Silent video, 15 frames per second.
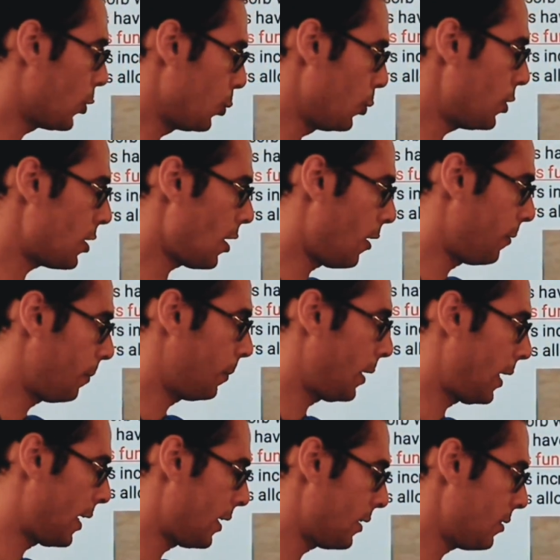roots of
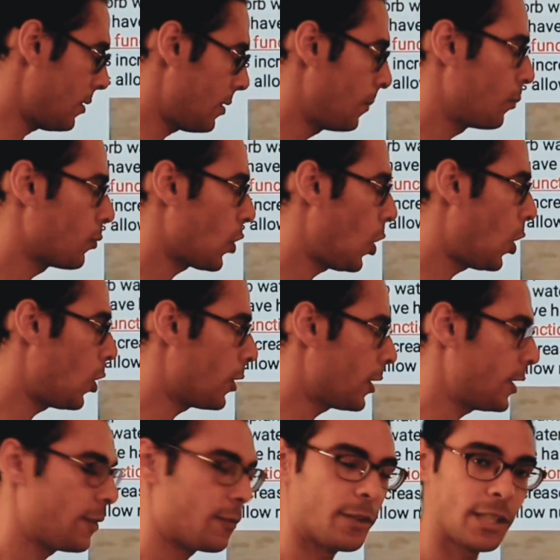plant
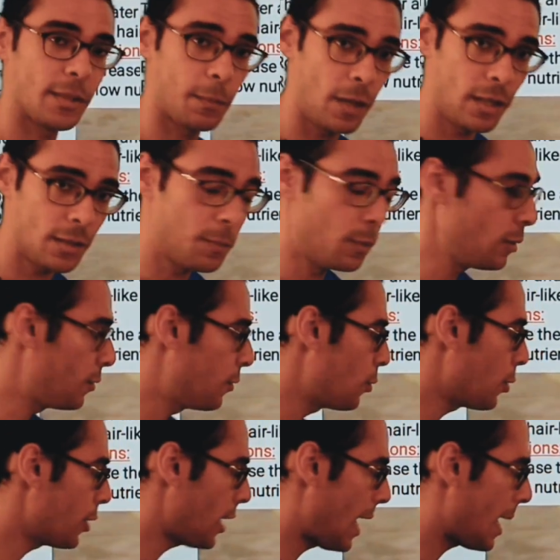are responsible
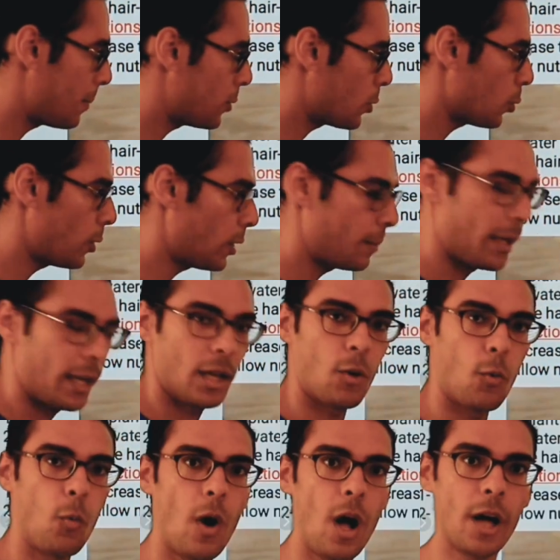for
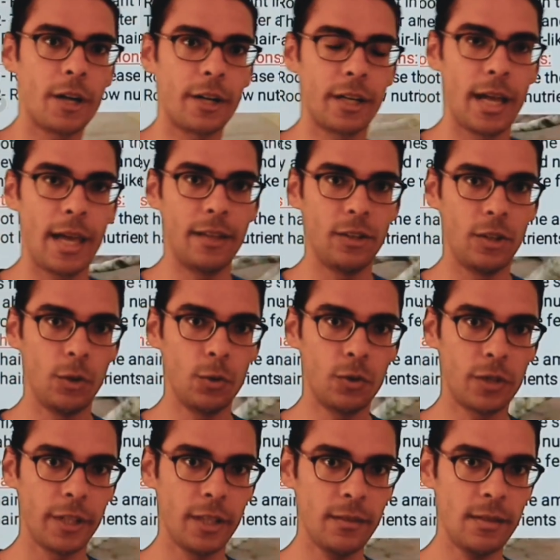absorbing water and
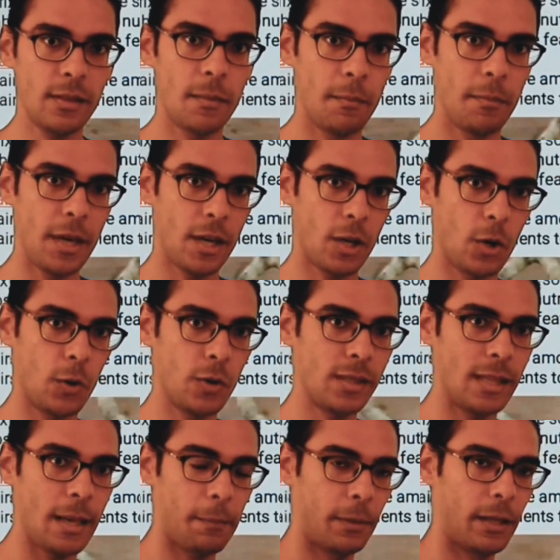nutrients because
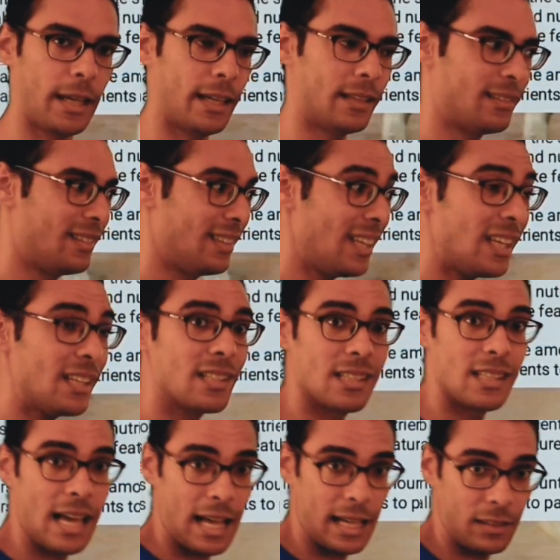the plant needs
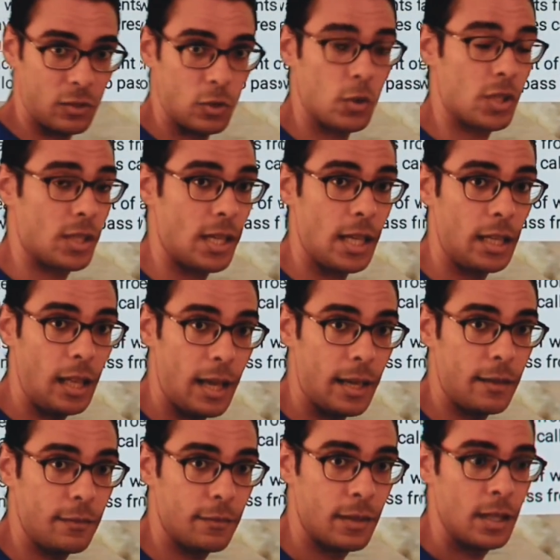that to stay
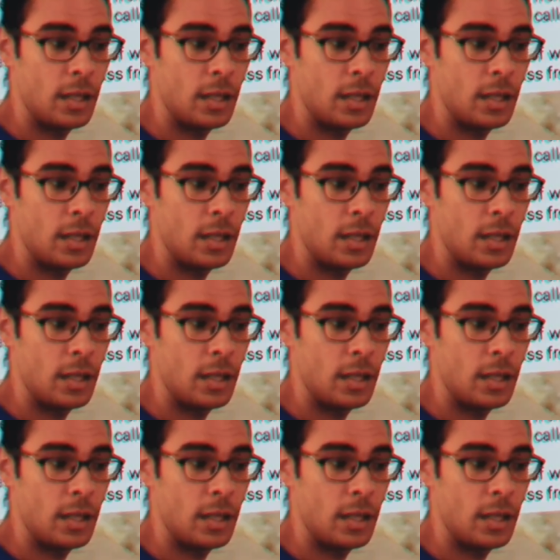alive.